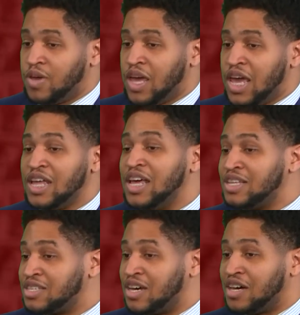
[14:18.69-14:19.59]
it
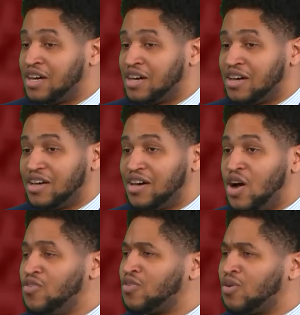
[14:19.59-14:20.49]
is
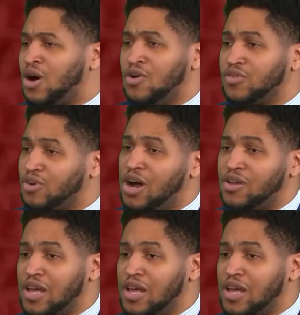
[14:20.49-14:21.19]
overall,